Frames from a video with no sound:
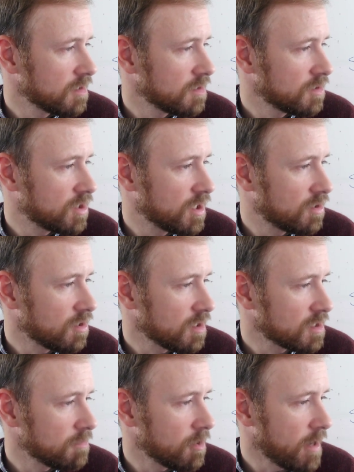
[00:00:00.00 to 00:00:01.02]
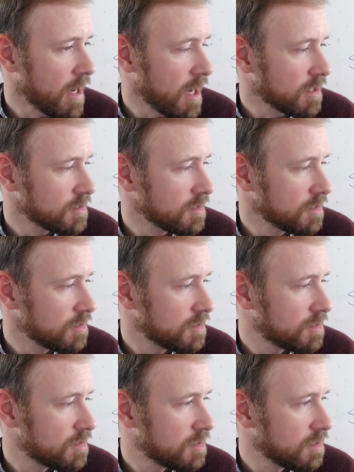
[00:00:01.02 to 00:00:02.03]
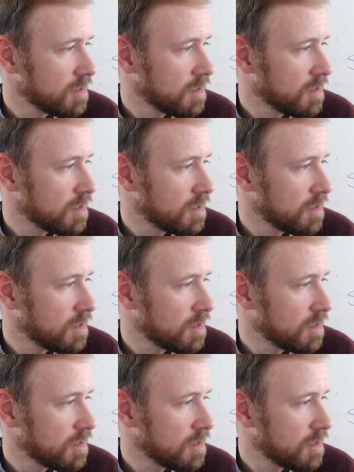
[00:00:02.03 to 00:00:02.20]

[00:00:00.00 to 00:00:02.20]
she talks about accents.